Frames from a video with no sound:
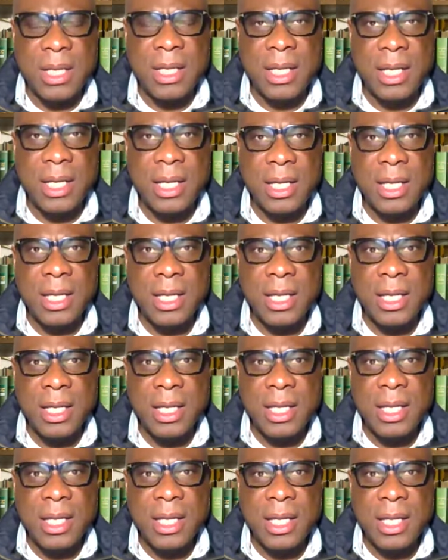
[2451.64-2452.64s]
Monday,
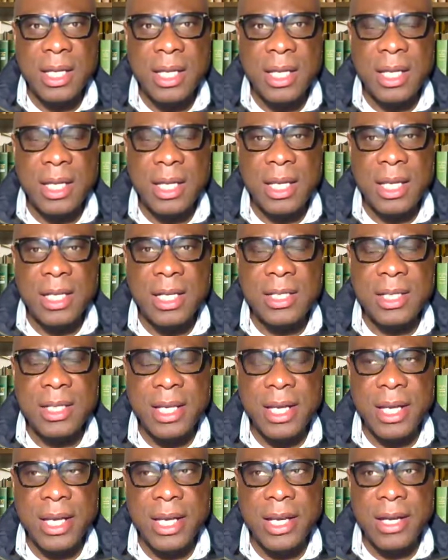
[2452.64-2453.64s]

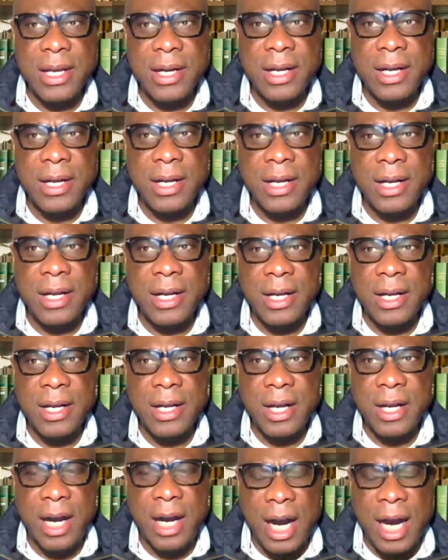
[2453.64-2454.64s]
is a
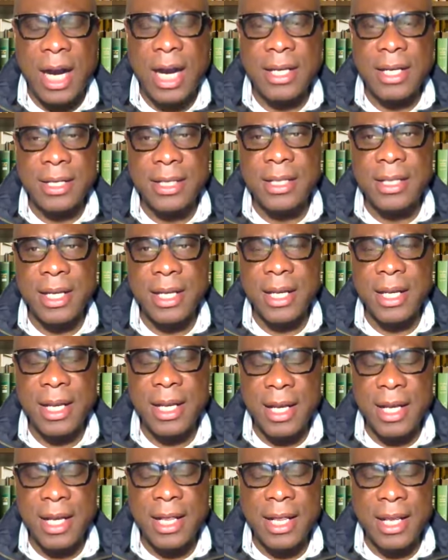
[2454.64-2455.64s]

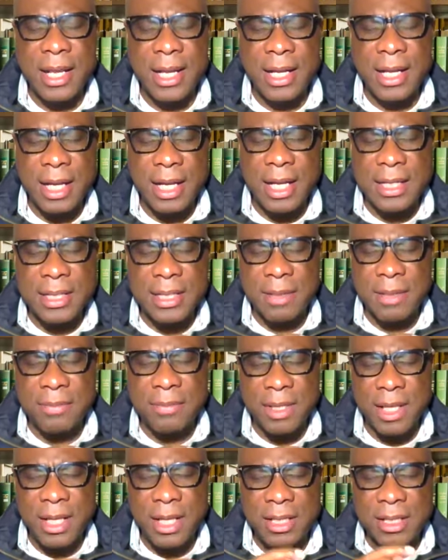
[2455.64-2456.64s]
holiday, and then class, I
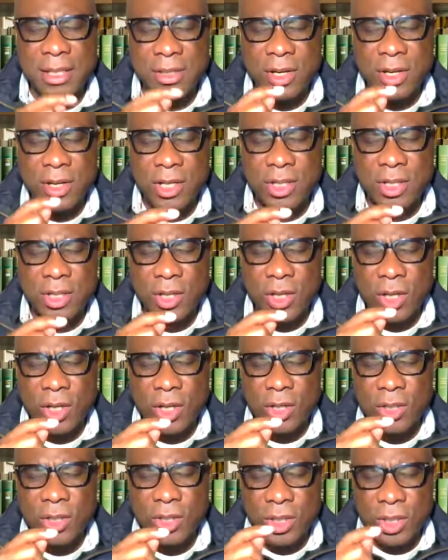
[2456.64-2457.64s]
think, starts
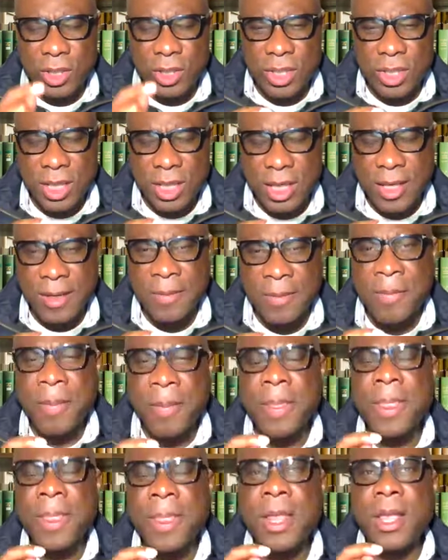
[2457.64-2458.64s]
on Tuesday.
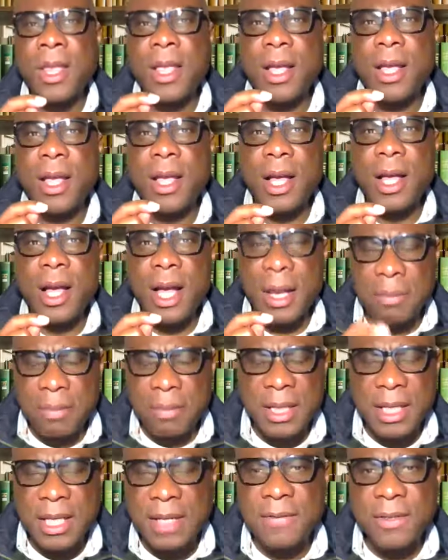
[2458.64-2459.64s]
I
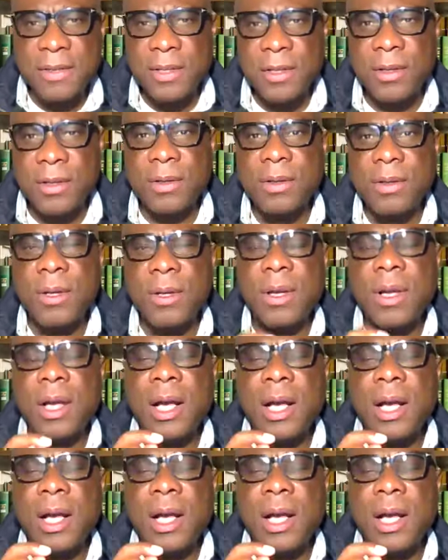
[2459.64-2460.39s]
believe so.